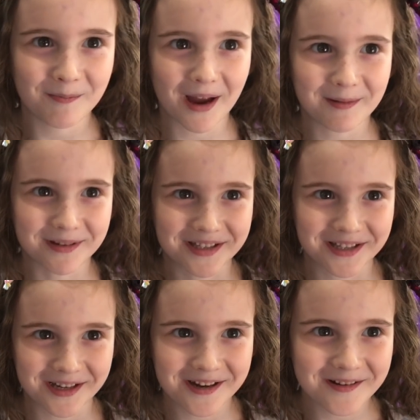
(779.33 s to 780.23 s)
a baby
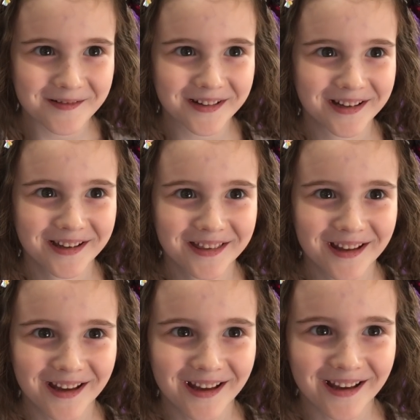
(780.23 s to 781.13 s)
secret.
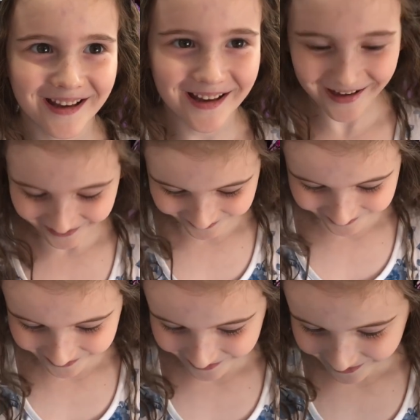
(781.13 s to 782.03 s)
What?
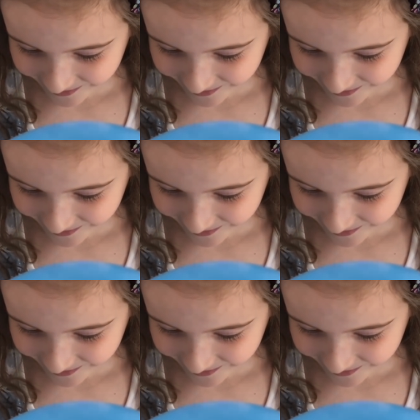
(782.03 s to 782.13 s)
Let's